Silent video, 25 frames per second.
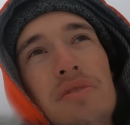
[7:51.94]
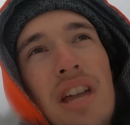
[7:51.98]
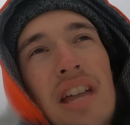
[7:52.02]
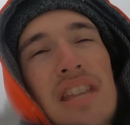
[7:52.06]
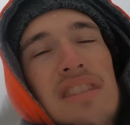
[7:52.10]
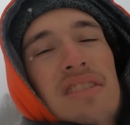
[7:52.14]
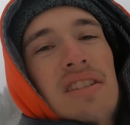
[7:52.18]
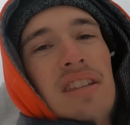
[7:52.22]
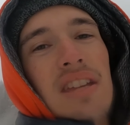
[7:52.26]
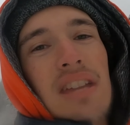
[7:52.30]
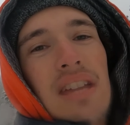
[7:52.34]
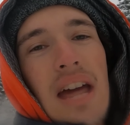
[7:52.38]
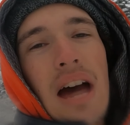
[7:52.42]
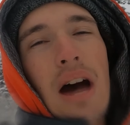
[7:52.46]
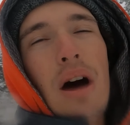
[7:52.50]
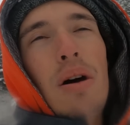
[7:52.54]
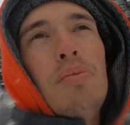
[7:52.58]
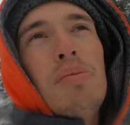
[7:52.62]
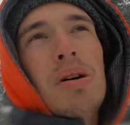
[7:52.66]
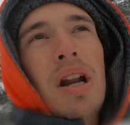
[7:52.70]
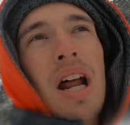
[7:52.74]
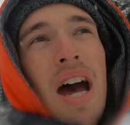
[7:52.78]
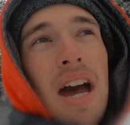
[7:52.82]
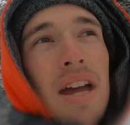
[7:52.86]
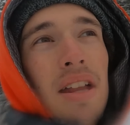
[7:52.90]
testing it
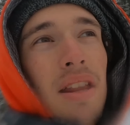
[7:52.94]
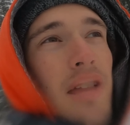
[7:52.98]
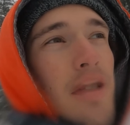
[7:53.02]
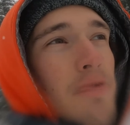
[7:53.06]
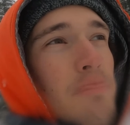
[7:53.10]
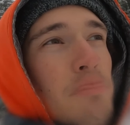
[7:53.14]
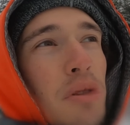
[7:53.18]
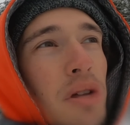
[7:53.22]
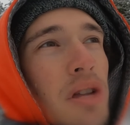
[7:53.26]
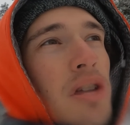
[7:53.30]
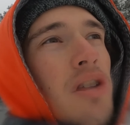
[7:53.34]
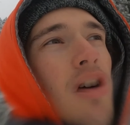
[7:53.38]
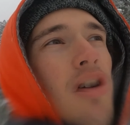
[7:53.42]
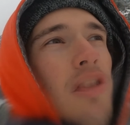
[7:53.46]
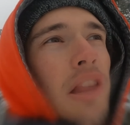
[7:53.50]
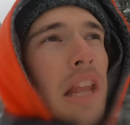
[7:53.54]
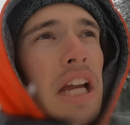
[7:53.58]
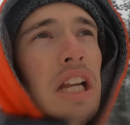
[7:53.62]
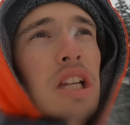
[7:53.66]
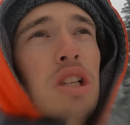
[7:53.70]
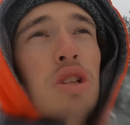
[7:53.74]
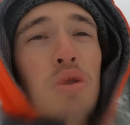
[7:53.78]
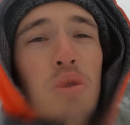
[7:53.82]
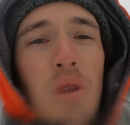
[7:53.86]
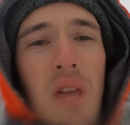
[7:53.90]
out, but I put it on
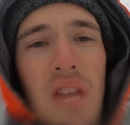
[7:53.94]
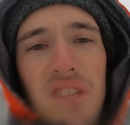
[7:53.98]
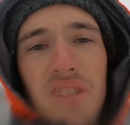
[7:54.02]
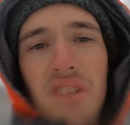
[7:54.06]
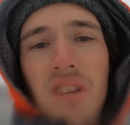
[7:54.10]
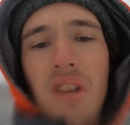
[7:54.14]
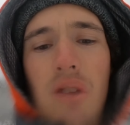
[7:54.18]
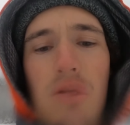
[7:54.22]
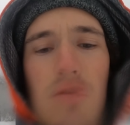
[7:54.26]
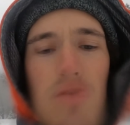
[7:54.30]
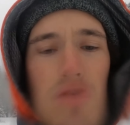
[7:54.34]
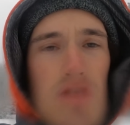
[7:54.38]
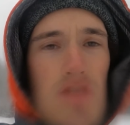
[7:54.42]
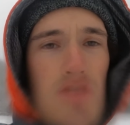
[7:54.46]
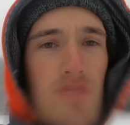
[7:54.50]
like 2 days ago,